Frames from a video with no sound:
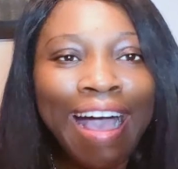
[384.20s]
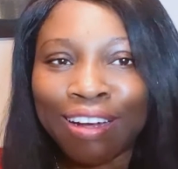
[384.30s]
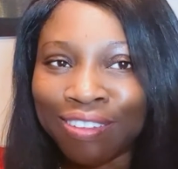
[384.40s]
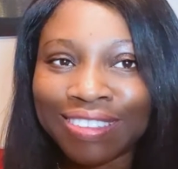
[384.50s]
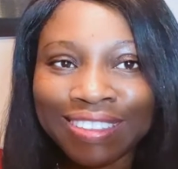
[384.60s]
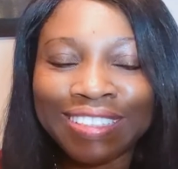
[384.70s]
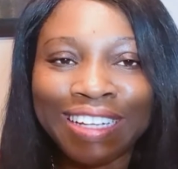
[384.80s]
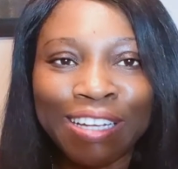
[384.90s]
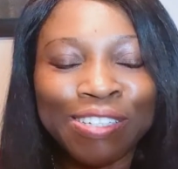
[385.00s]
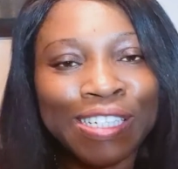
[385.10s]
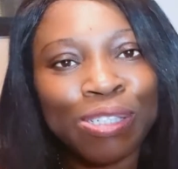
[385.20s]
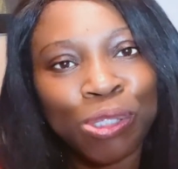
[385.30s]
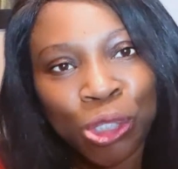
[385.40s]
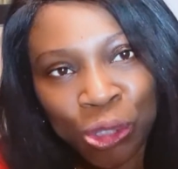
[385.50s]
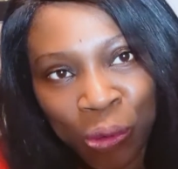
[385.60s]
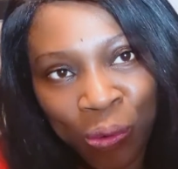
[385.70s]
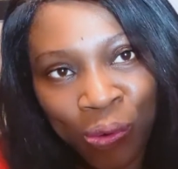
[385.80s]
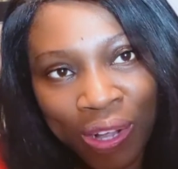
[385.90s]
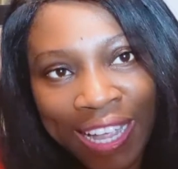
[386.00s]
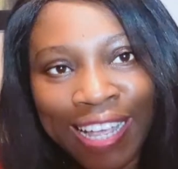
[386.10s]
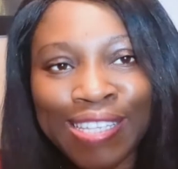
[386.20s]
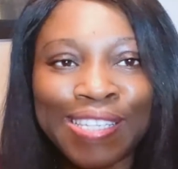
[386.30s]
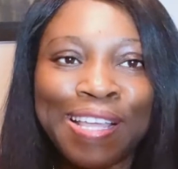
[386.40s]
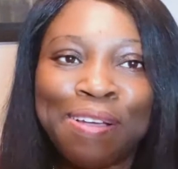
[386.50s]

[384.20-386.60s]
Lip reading: Another thing that you need to show is